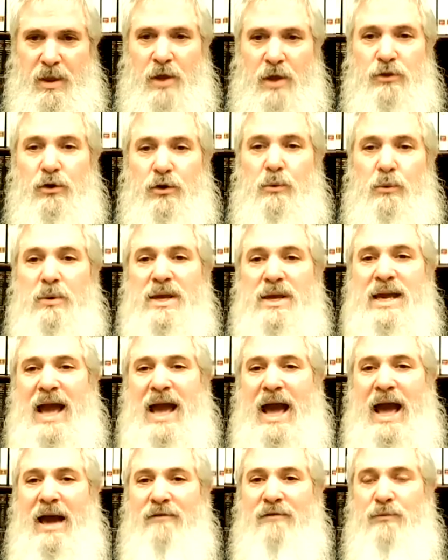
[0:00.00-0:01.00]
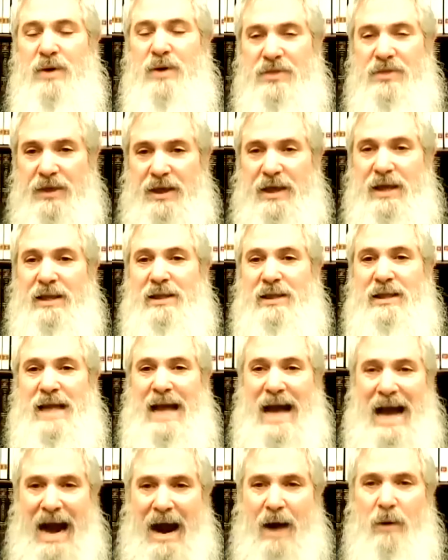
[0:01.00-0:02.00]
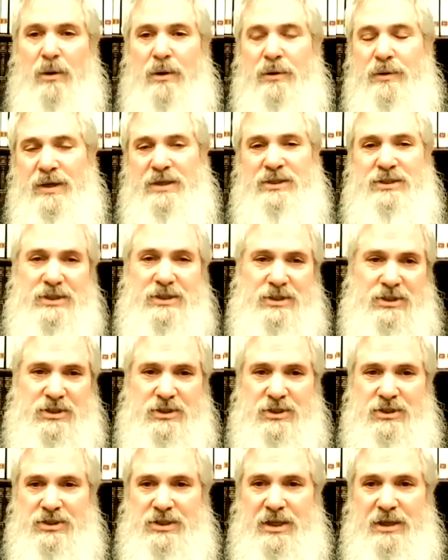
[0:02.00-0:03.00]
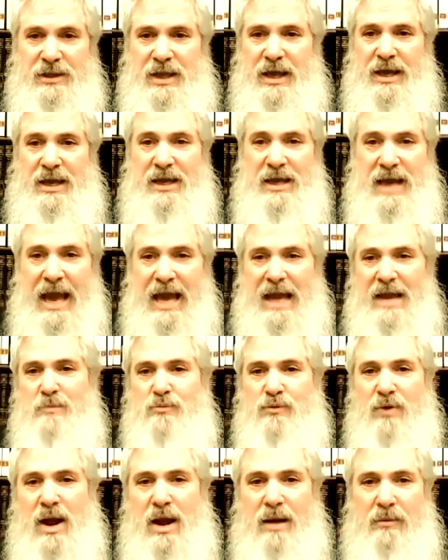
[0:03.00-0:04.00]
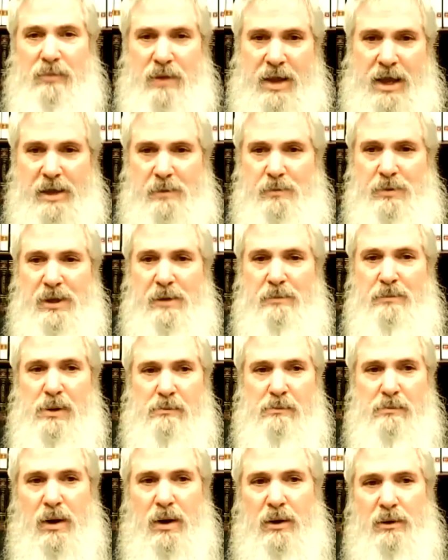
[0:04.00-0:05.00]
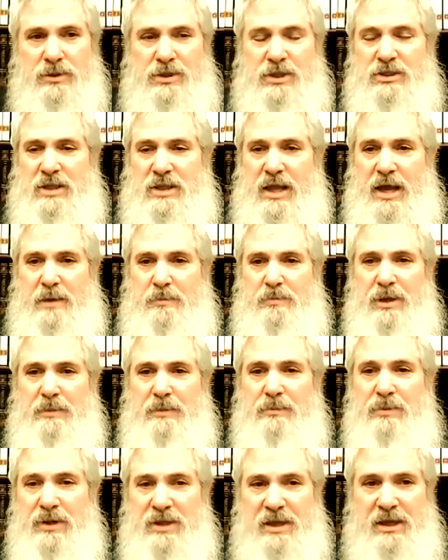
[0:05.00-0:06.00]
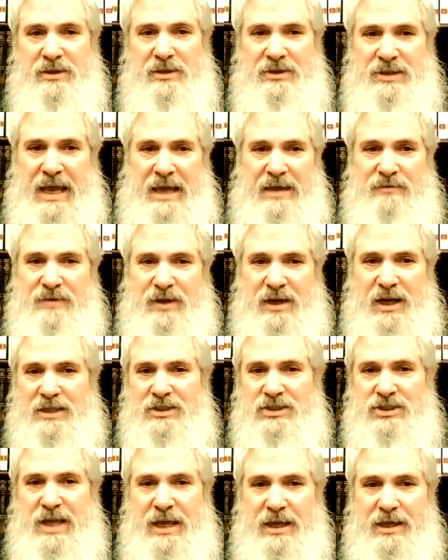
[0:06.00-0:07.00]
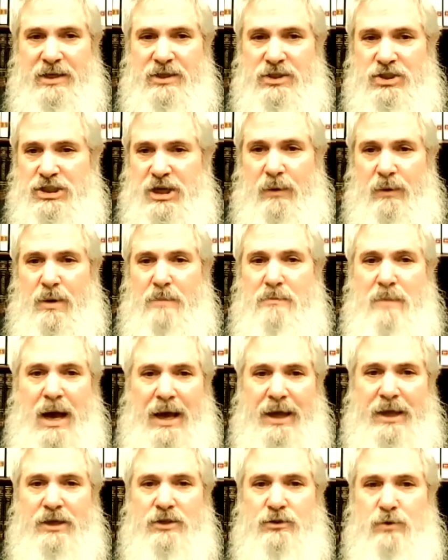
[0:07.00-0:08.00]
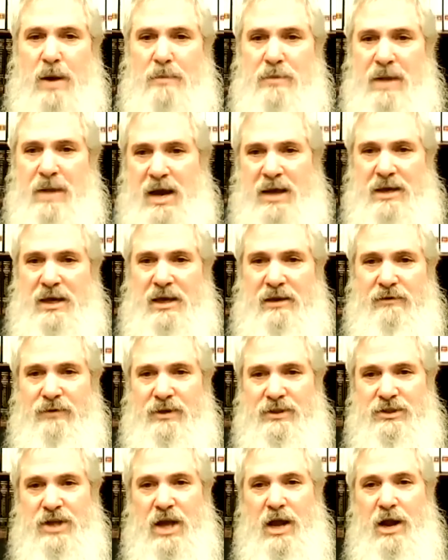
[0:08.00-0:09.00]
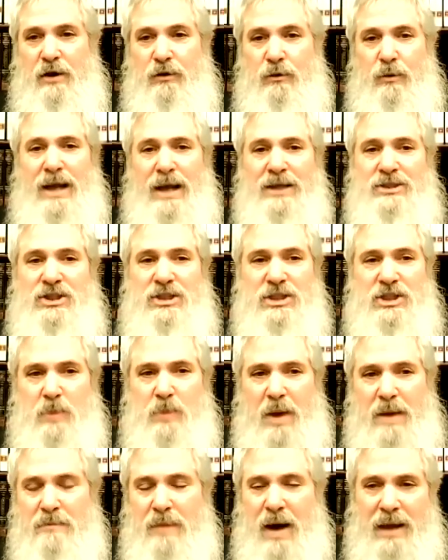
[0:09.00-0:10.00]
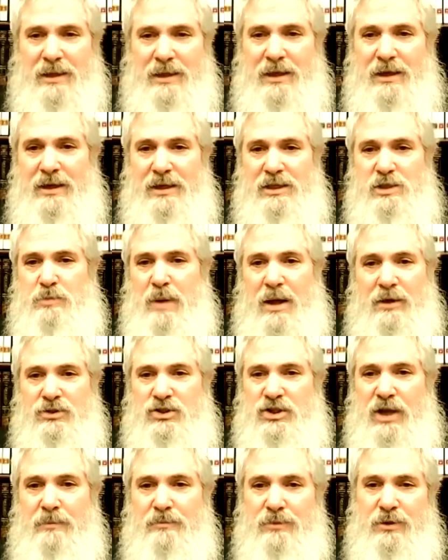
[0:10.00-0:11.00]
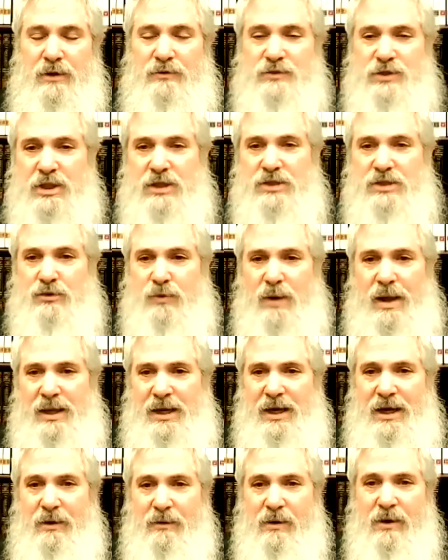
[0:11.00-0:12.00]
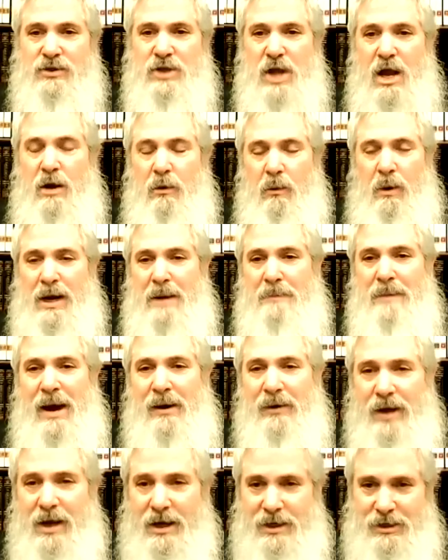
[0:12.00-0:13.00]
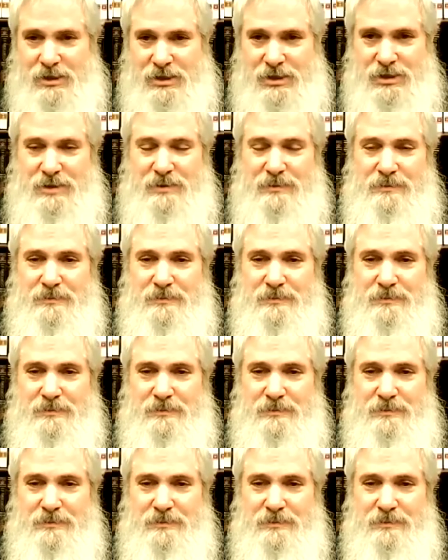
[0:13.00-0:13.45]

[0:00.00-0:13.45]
Do we have within our existence today Abraham-like people, Moses-like people, King David, Isaiah's, Jeremiah's, Rabbi Akiva's, Rashi's, Maimonides, Baal Shem Tov's, these great heroes? What about us?